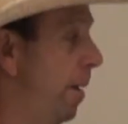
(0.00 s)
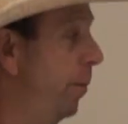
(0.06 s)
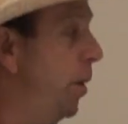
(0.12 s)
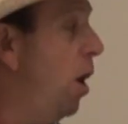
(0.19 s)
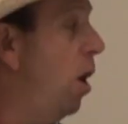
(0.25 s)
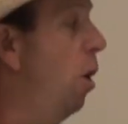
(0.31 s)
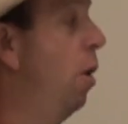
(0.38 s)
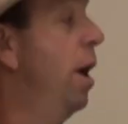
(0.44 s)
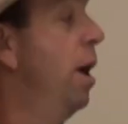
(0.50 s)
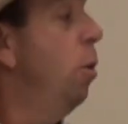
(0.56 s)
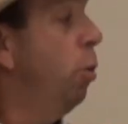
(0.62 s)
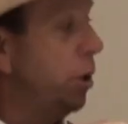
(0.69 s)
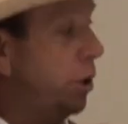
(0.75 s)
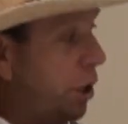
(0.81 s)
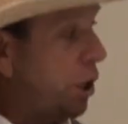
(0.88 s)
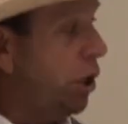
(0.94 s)
You know,
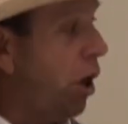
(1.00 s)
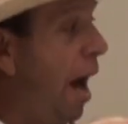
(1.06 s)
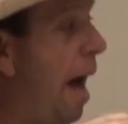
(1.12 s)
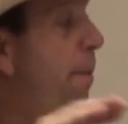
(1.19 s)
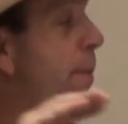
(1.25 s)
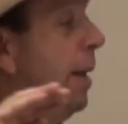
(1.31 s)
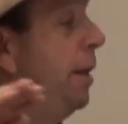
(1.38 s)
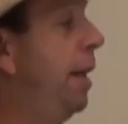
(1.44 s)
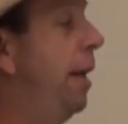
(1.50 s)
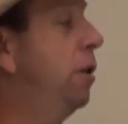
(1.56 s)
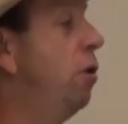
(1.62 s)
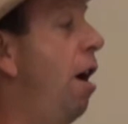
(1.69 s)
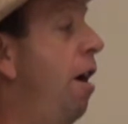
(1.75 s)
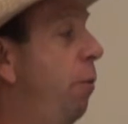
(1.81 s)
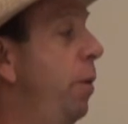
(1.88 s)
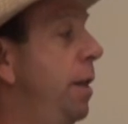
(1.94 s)
we're just topping
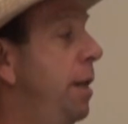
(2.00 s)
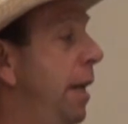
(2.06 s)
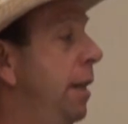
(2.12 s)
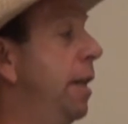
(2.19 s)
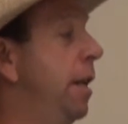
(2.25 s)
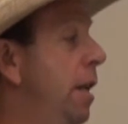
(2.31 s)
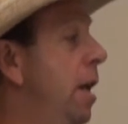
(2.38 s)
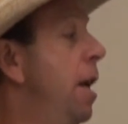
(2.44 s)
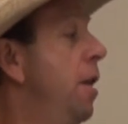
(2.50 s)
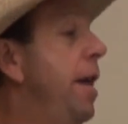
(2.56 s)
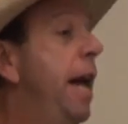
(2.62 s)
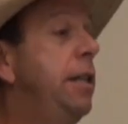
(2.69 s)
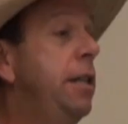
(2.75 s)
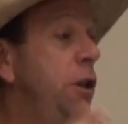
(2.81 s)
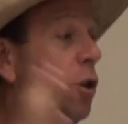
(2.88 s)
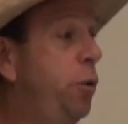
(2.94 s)
things off. We think that
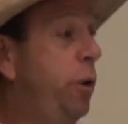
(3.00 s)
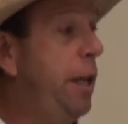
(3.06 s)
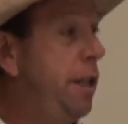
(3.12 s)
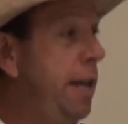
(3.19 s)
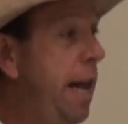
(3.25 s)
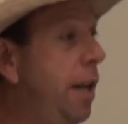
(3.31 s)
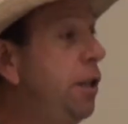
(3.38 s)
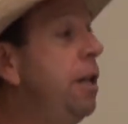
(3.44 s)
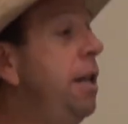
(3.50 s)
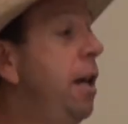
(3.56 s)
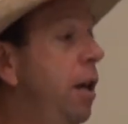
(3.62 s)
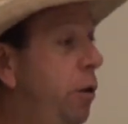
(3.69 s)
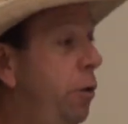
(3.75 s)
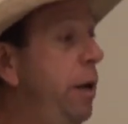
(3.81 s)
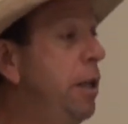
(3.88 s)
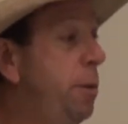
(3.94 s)
that's increased density
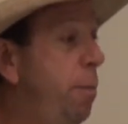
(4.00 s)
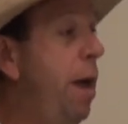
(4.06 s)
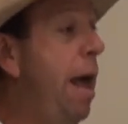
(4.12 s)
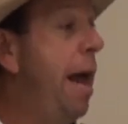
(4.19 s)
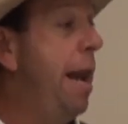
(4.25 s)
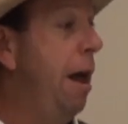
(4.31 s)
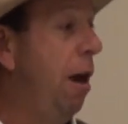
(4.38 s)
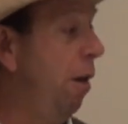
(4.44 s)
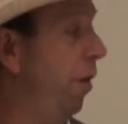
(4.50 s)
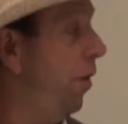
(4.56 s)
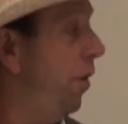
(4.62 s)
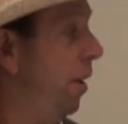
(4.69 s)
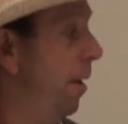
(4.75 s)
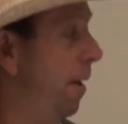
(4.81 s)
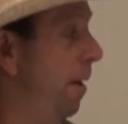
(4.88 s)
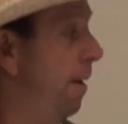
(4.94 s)
and increased plant
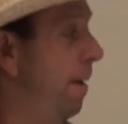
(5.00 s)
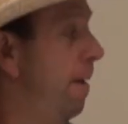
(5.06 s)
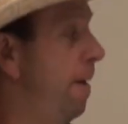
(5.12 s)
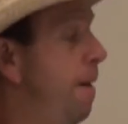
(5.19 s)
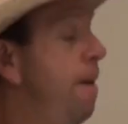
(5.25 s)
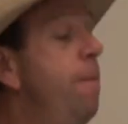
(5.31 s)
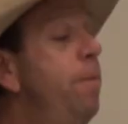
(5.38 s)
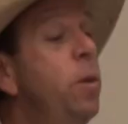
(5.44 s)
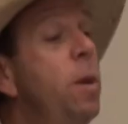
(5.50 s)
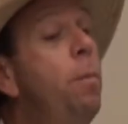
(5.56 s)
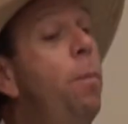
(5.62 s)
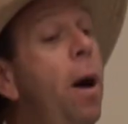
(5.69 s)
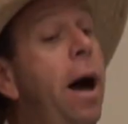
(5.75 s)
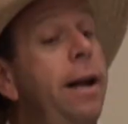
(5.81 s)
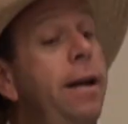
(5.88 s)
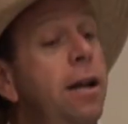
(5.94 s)
health.
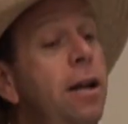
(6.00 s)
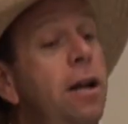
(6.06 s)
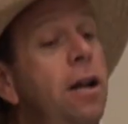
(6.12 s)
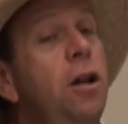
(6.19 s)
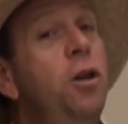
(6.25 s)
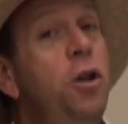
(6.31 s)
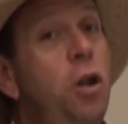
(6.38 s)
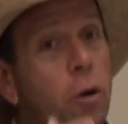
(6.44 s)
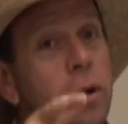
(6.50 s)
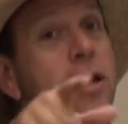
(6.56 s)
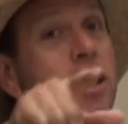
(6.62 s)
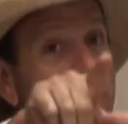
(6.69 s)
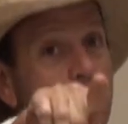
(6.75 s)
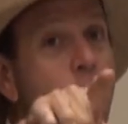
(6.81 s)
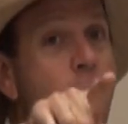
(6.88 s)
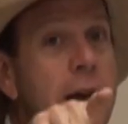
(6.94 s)
But there
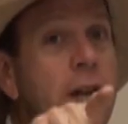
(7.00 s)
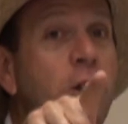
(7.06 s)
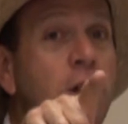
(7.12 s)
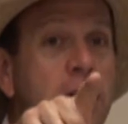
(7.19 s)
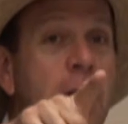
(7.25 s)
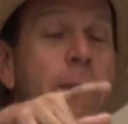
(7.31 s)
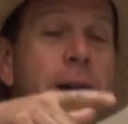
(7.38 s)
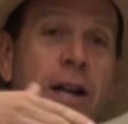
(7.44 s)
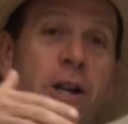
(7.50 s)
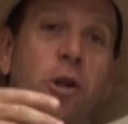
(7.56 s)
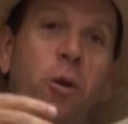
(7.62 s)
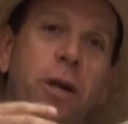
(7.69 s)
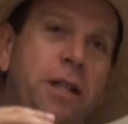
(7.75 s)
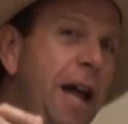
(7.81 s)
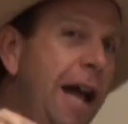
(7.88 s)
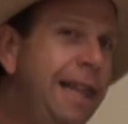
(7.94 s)
is some questions. I mean, and
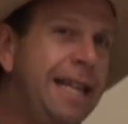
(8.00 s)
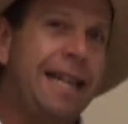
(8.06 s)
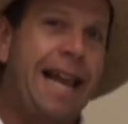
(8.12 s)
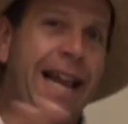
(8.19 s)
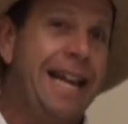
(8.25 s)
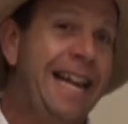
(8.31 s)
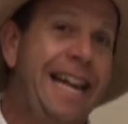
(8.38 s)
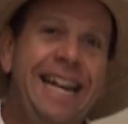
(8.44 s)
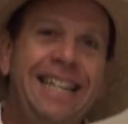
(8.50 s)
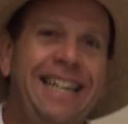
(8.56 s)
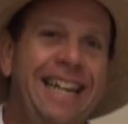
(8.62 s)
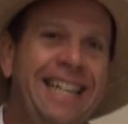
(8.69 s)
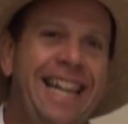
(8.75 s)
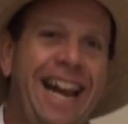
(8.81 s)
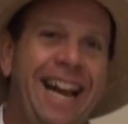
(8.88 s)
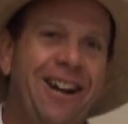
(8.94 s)
so it's not like an
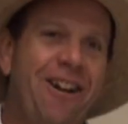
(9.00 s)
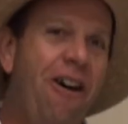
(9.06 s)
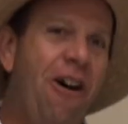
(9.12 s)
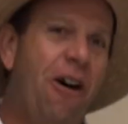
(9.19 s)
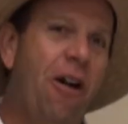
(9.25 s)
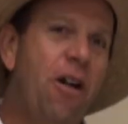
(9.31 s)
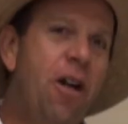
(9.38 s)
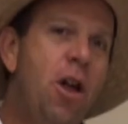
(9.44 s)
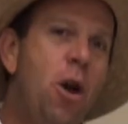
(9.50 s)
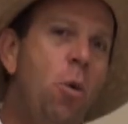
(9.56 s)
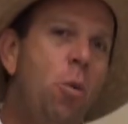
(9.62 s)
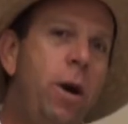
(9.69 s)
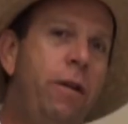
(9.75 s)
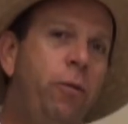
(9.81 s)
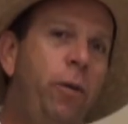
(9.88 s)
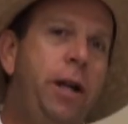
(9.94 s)
easy thing at all.
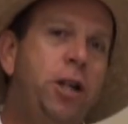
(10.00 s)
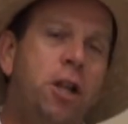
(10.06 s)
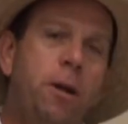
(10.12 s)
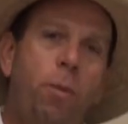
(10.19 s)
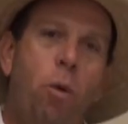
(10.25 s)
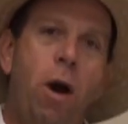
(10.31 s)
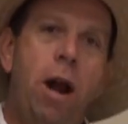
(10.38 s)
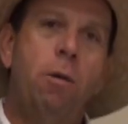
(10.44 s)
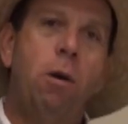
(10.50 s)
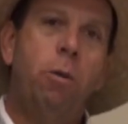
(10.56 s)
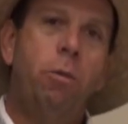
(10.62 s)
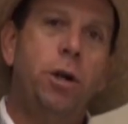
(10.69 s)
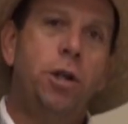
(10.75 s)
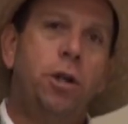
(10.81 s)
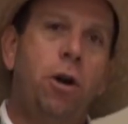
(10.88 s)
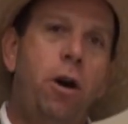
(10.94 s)
We've reached a point where
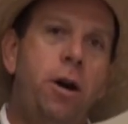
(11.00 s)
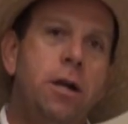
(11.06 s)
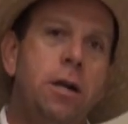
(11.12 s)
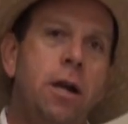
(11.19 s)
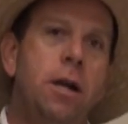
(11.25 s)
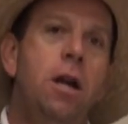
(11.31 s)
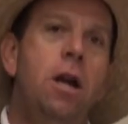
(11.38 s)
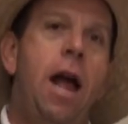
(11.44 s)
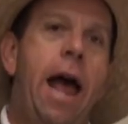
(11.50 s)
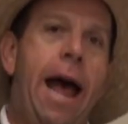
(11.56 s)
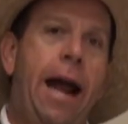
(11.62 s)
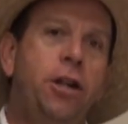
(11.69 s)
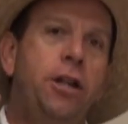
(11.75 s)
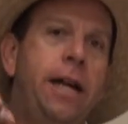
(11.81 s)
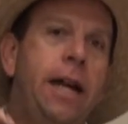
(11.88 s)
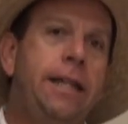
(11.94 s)
we're starting to
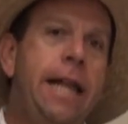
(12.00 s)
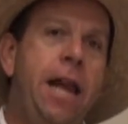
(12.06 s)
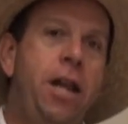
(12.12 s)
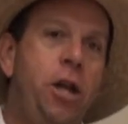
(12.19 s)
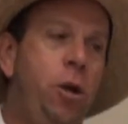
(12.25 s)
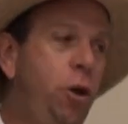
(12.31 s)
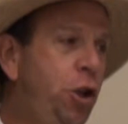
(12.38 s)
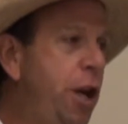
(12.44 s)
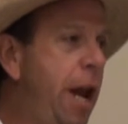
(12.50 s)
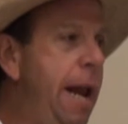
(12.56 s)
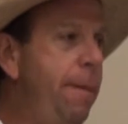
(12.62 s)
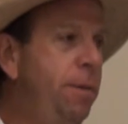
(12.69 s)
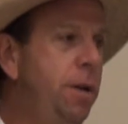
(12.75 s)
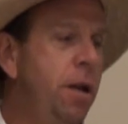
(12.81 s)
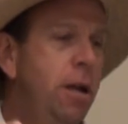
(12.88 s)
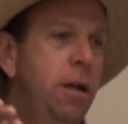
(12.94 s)
actually get that
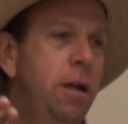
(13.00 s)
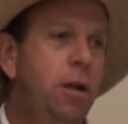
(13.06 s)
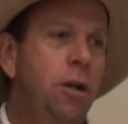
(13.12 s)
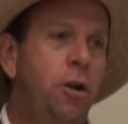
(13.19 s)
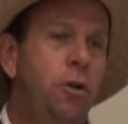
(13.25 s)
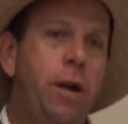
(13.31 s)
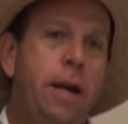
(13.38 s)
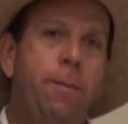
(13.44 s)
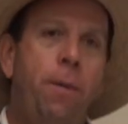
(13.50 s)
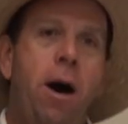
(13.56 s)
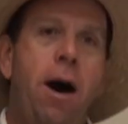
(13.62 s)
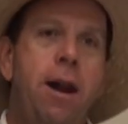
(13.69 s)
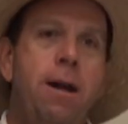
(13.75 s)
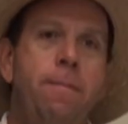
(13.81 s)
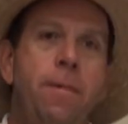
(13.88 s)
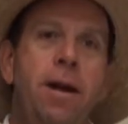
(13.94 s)
U-shaped creek
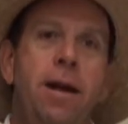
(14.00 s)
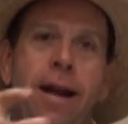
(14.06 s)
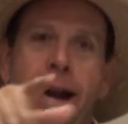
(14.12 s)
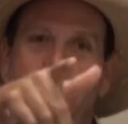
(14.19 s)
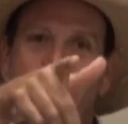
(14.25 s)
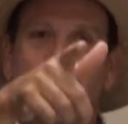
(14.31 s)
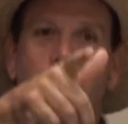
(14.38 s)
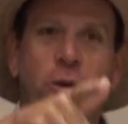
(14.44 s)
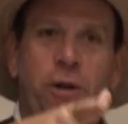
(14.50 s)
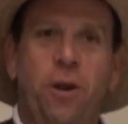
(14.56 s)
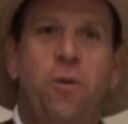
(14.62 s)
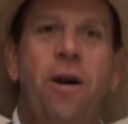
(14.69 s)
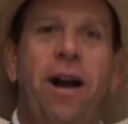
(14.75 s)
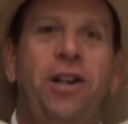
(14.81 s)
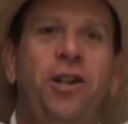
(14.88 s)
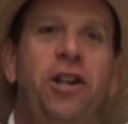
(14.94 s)
bottom. And the
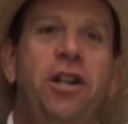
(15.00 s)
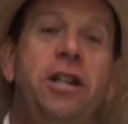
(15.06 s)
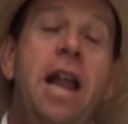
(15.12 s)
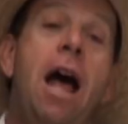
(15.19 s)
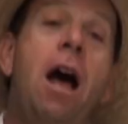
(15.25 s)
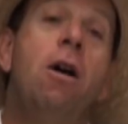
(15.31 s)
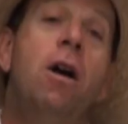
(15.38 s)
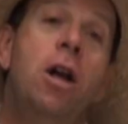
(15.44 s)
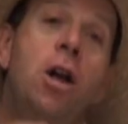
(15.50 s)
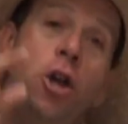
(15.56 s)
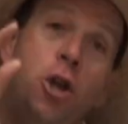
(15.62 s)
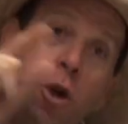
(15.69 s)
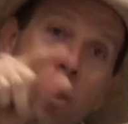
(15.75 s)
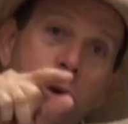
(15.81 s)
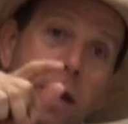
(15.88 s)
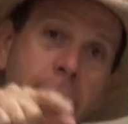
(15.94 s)
question is now,
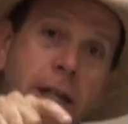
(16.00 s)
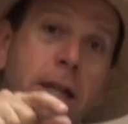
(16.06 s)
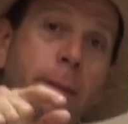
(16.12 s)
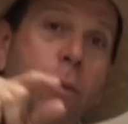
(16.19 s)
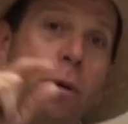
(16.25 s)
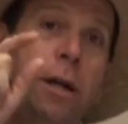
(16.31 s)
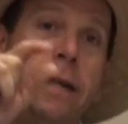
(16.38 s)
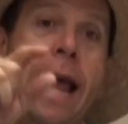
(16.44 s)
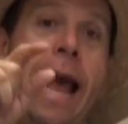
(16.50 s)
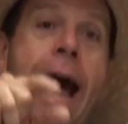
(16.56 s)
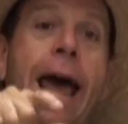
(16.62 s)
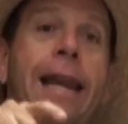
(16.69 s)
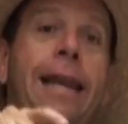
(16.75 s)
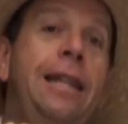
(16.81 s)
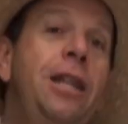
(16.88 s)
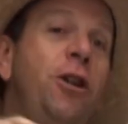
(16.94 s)
you need to put
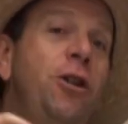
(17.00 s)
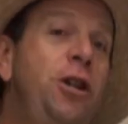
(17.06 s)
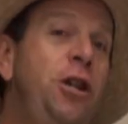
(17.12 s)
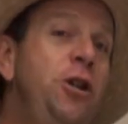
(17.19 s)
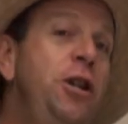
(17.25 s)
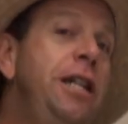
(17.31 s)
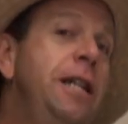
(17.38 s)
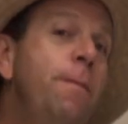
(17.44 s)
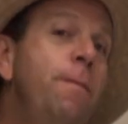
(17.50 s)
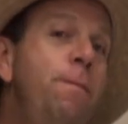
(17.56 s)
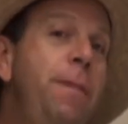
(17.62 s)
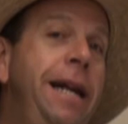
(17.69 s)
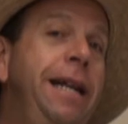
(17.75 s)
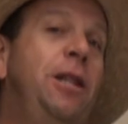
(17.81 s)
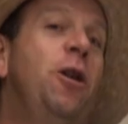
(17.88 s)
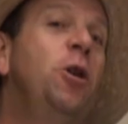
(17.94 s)
cattle in there and you need to
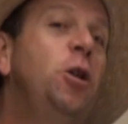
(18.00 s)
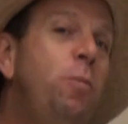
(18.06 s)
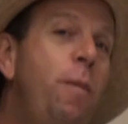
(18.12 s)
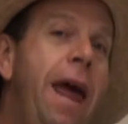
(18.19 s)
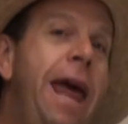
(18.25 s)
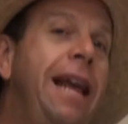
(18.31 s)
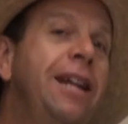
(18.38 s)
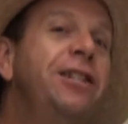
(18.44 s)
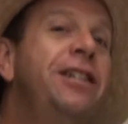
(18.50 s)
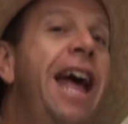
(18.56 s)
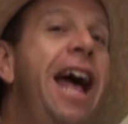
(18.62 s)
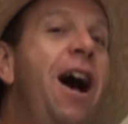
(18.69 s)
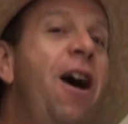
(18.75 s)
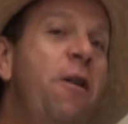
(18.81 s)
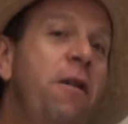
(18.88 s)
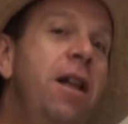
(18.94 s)
beat those banks
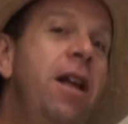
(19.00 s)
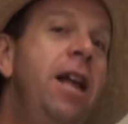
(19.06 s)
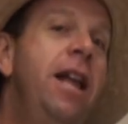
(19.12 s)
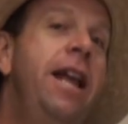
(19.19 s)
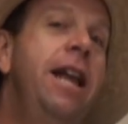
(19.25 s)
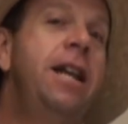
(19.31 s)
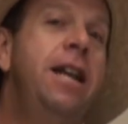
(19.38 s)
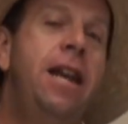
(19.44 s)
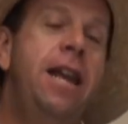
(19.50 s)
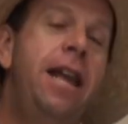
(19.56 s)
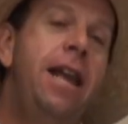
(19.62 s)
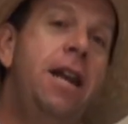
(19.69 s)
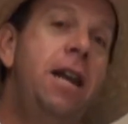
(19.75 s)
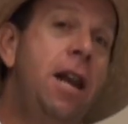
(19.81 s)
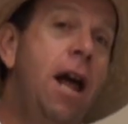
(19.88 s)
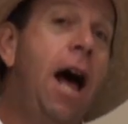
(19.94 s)
down.
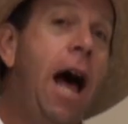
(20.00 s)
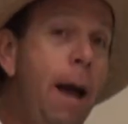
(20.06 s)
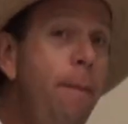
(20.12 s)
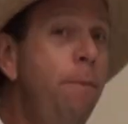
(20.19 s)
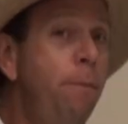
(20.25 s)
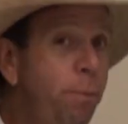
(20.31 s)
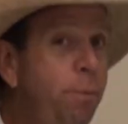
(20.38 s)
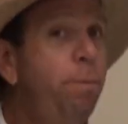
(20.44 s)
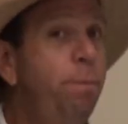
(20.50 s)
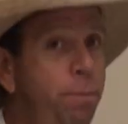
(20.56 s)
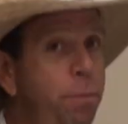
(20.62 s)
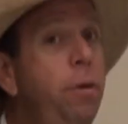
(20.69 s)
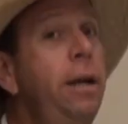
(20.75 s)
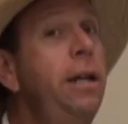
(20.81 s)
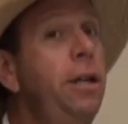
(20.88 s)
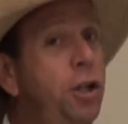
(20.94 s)
And I'm
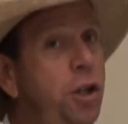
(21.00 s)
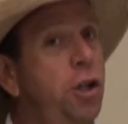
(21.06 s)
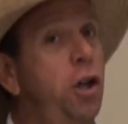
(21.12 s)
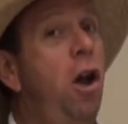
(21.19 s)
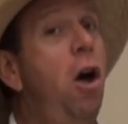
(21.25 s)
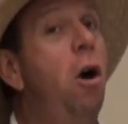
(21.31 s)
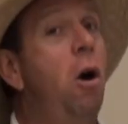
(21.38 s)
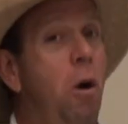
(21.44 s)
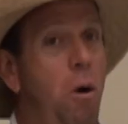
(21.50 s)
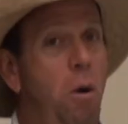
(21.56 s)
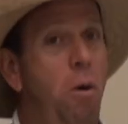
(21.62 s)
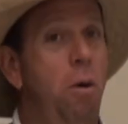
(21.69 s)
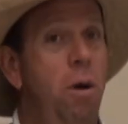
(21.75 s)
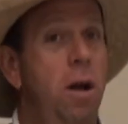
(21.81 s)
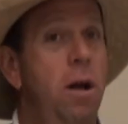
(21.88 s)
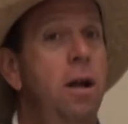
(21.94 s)
pretty
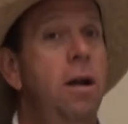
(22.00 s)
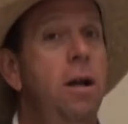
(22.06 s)
slow,